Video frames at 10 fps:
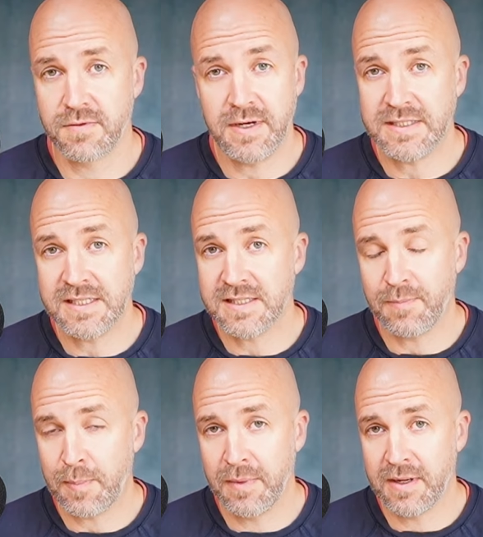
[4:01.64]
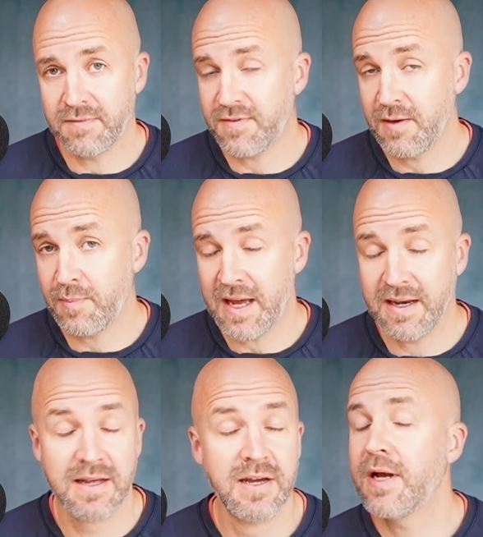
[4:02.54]
365
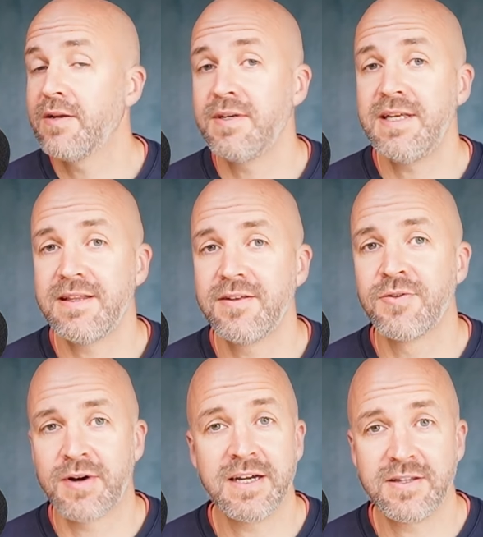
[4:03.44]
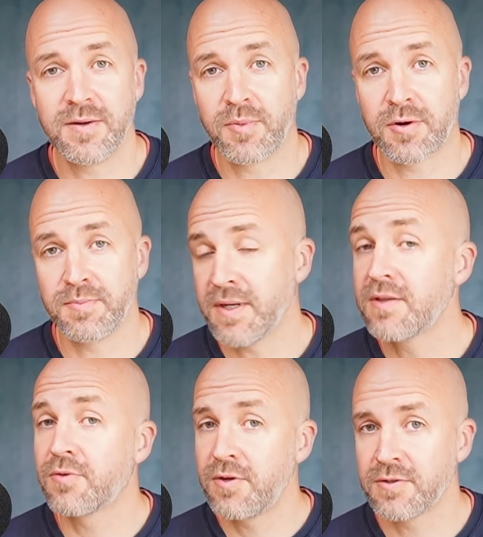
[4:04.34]
plan, you need your IT
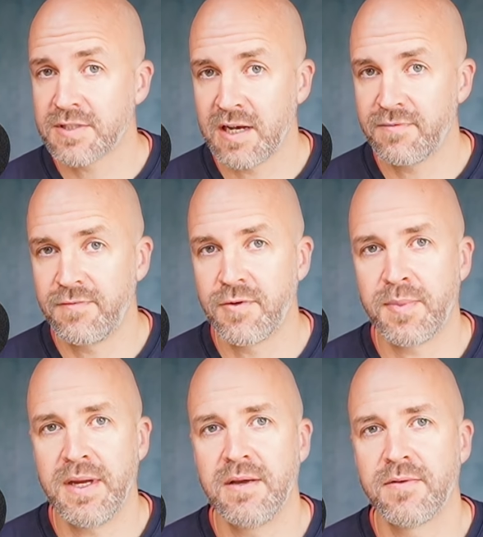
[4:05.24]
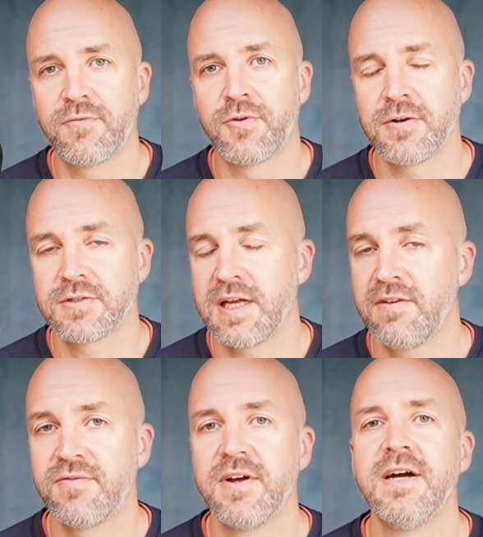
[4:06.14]
department or yourself, if you're paying for
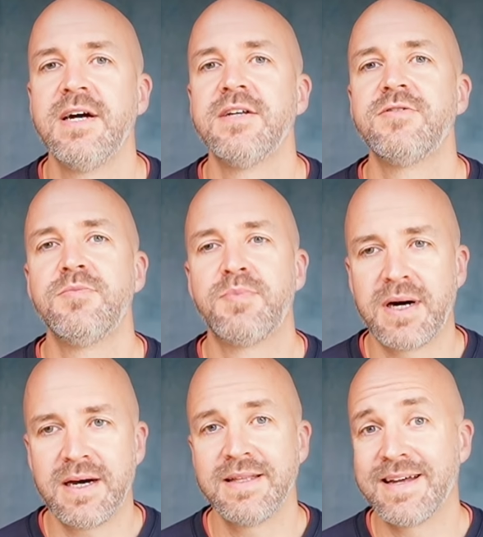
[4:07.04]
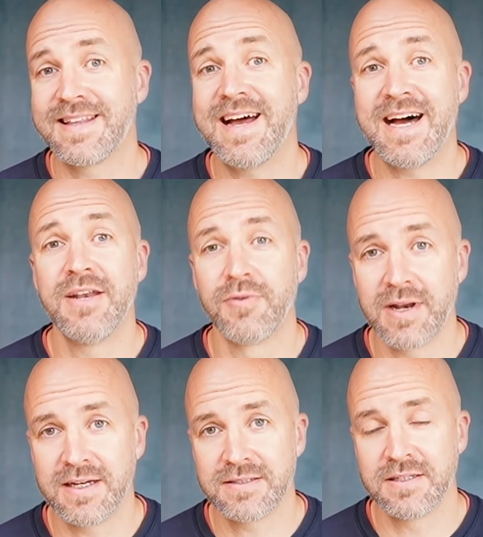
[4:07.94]
yourself, to buy that add-on
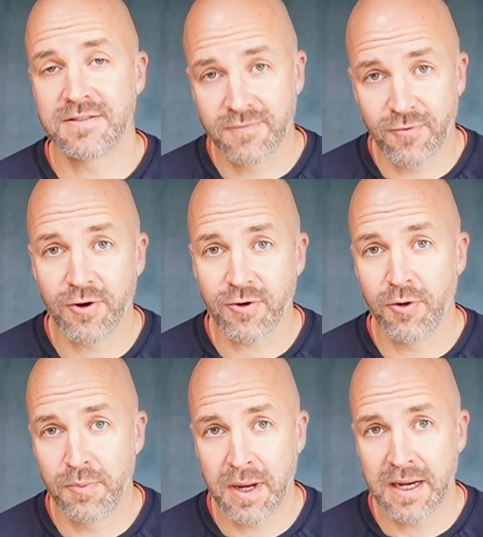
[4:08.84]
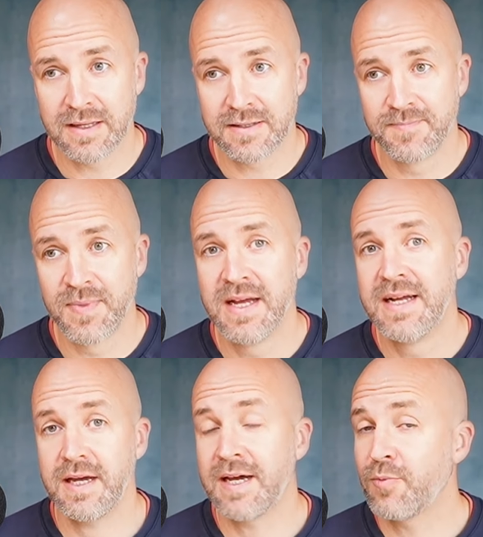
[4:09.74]
license for Copilot.
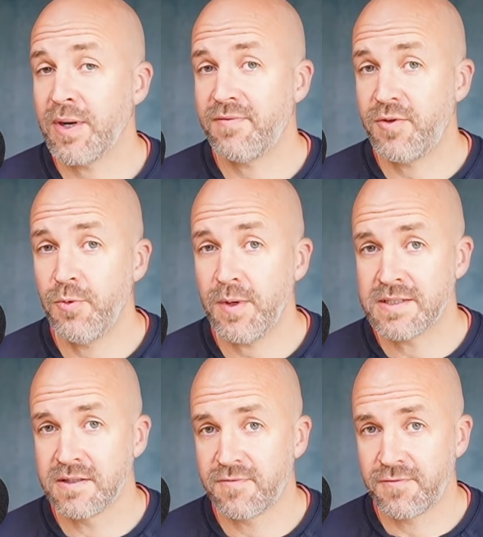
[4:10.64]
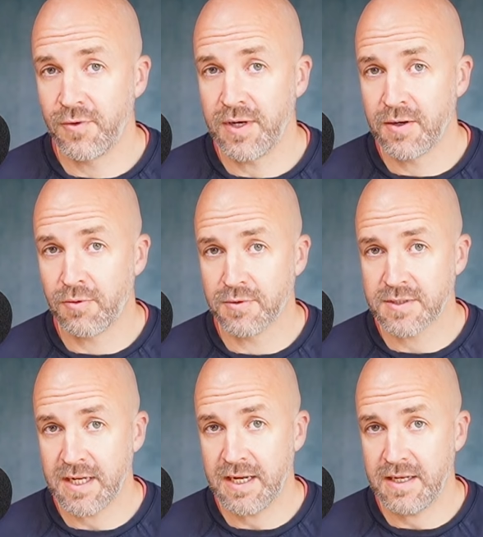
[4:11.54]
And Wave 2 isn't fully
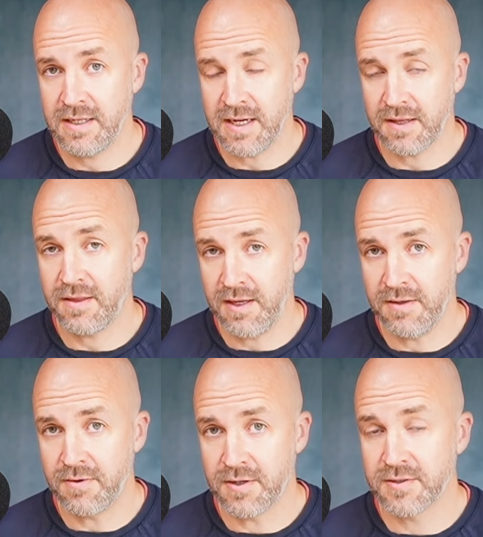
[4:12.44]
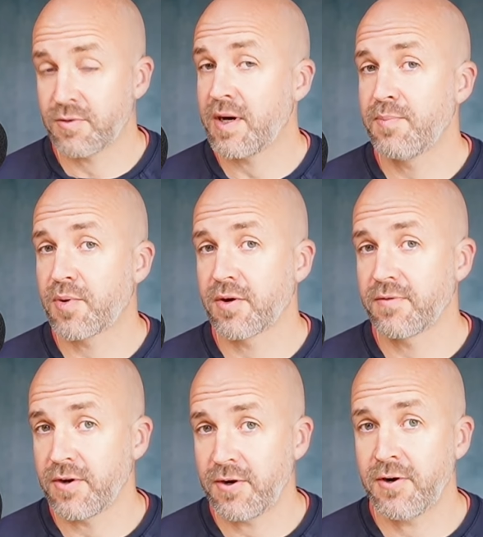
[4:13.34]
launched yet either. So I'm
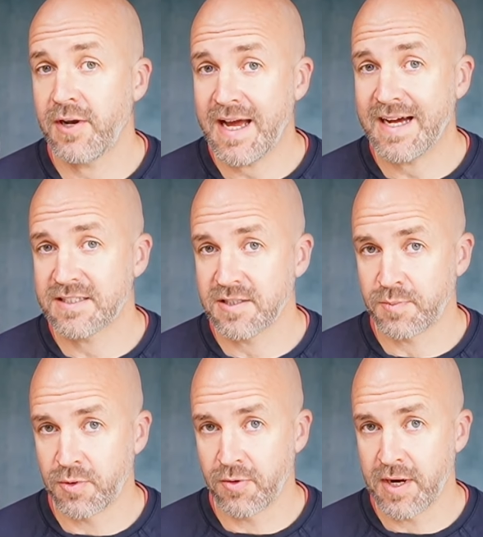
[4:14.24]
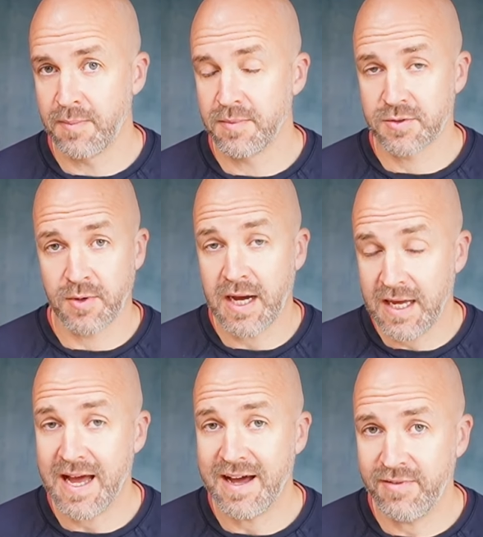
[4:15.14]
part of the early access program. So
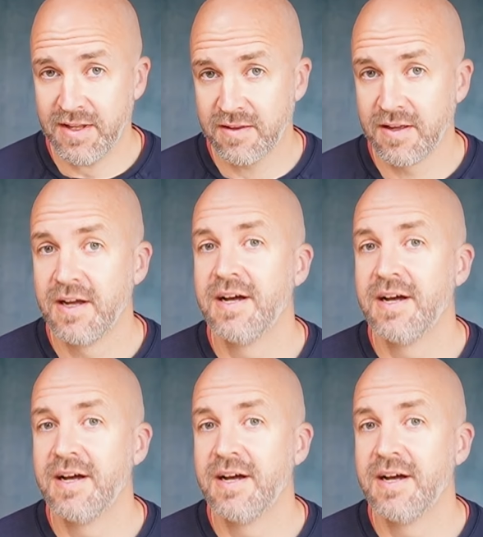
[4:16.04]
I have it,